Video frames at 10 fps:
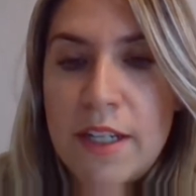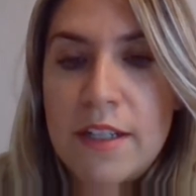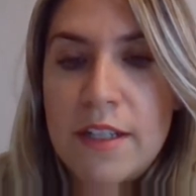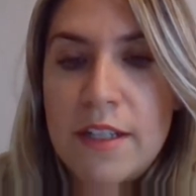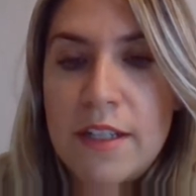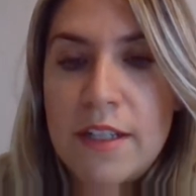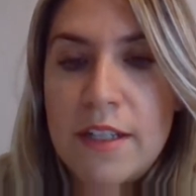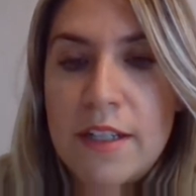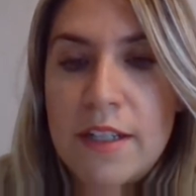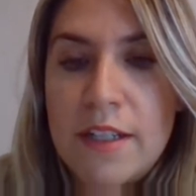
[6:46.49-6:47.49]
a
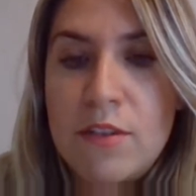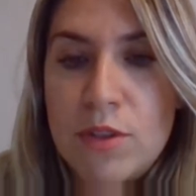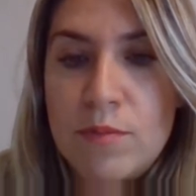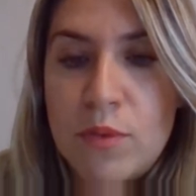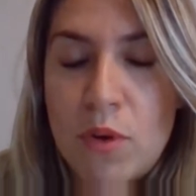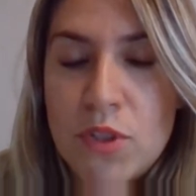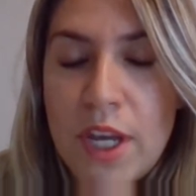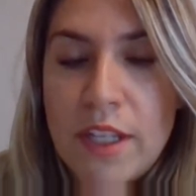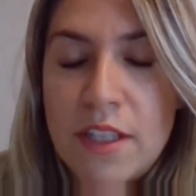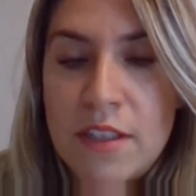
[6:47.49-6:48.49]
graduation project in
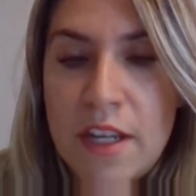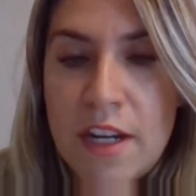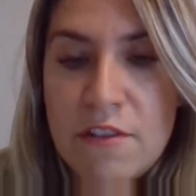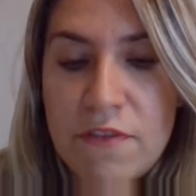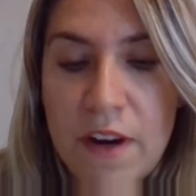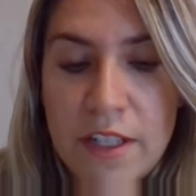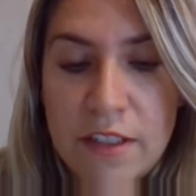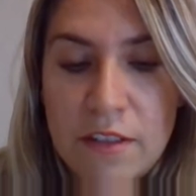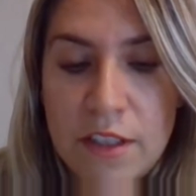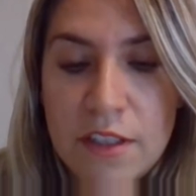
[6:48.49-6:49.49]
their final
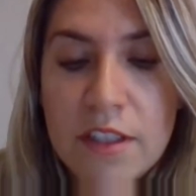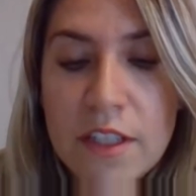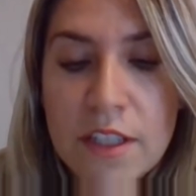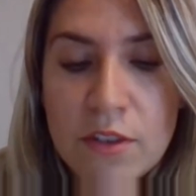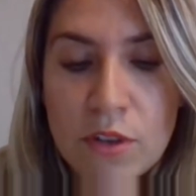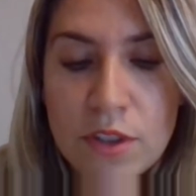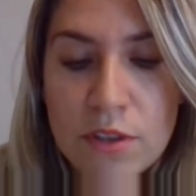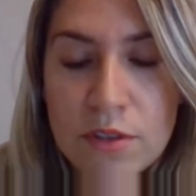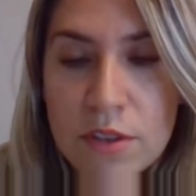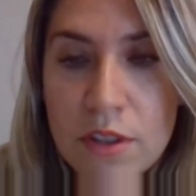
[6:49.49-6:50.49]
year in order to
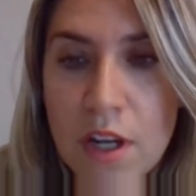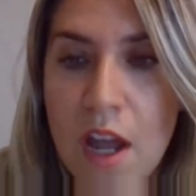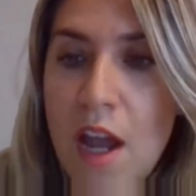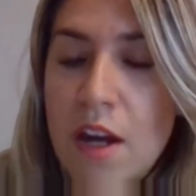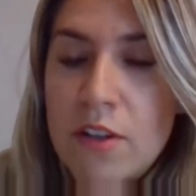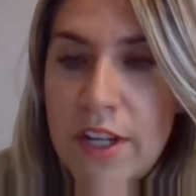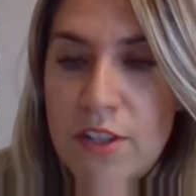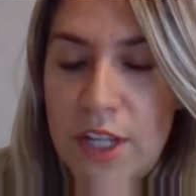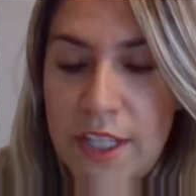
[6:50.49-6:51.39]
graduate.